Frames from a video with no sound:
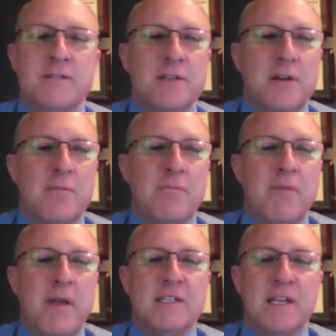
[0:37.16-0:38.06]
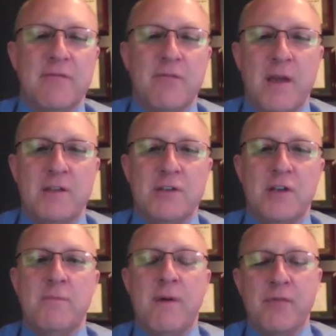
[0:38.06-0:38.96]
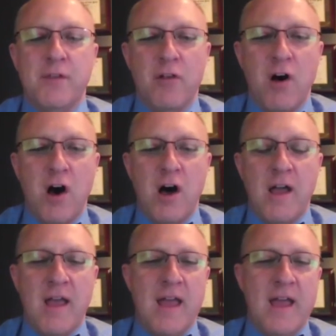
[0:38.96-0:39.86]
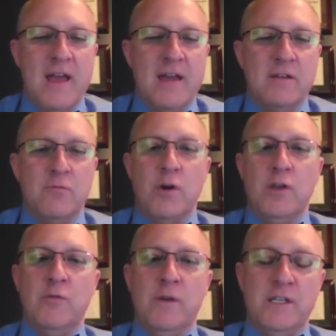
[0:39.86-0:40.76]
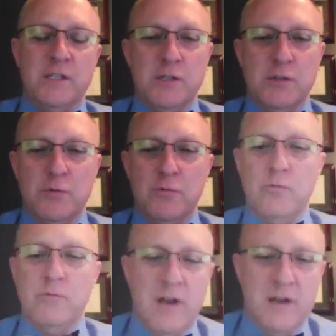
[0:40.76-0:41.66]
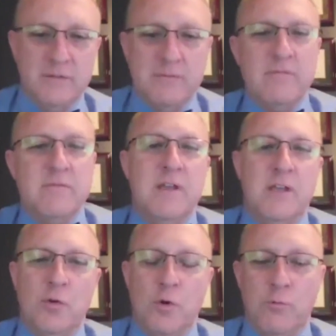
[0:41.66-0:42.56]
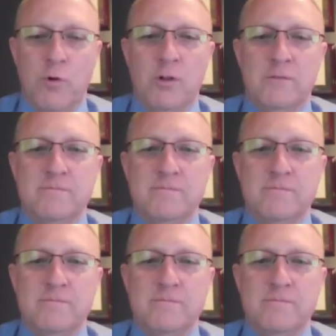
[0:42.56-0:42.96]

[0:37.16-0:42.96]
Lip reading: some basic information about the law and what you need to do in your role.